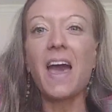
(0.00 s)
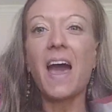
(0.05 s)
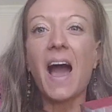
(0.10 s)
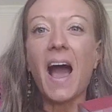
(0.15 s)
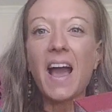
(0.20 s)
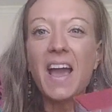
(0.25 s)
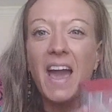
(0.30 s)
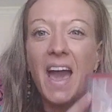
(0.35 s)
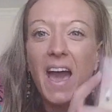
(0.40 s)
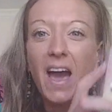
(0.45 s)

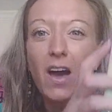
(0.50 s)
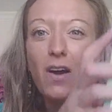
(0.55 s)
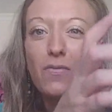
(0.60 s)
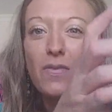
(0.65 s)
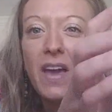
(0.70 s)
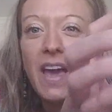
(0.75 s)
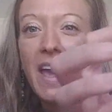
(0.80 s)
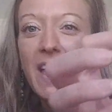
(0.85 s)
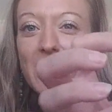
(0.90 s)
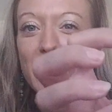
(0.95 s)
I have
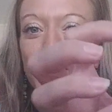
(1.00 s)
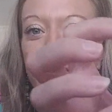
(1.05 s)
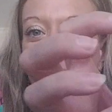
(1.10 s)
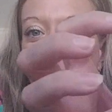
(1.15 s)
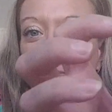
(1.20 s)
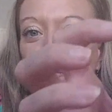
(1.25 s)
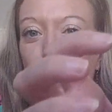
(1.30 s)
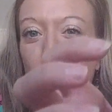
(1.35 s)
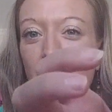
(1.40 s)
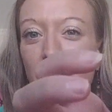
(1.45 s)
a
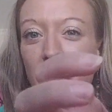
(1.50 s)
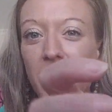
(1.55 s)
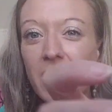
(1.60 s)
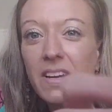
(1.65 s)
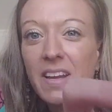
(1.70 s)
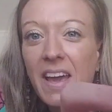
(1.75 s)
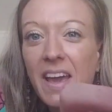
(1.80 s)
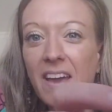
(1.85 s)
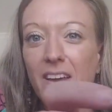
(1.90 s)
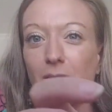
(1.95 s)
spirit
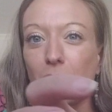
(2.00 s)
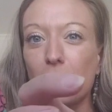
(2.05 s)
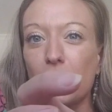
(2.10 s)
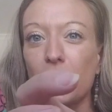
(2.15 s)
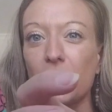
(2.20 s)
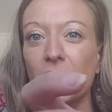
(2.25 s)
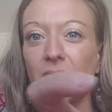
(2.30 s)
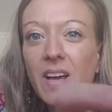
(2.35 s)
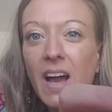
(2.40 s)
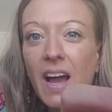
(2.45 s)

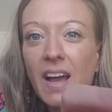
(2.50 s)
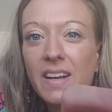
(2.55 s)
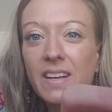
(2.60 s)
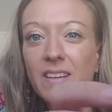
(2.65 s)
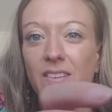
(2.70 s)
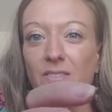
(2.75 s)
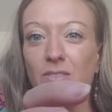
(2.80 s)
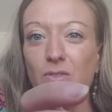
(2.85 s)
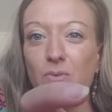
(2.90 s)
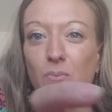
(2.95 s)
animal
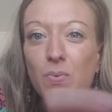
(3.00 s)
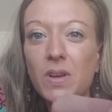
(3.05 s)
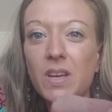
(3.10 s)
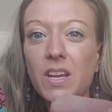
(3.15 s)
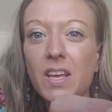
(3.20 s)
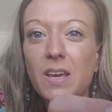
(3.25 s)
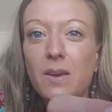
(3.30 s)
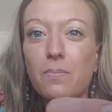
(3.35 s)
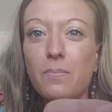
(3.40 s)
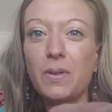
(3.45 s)
guidance
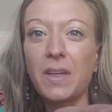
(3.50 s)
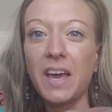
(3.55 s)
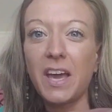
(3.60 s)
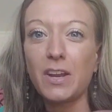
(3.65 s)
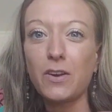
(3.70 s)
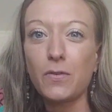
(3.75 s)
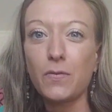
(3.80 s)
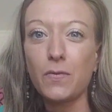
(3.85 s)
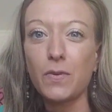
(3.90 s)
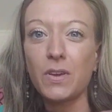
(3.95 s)
reading
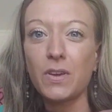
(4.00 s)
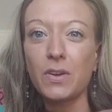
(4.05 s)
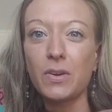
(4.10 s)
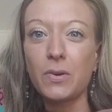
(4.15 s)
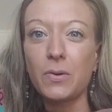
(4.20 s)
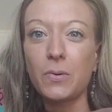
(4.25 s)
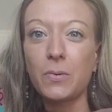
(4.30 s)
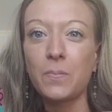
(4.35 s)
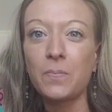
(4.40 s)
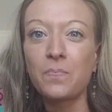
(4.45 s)
planned for
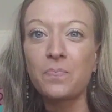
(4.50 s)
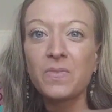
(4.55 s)
you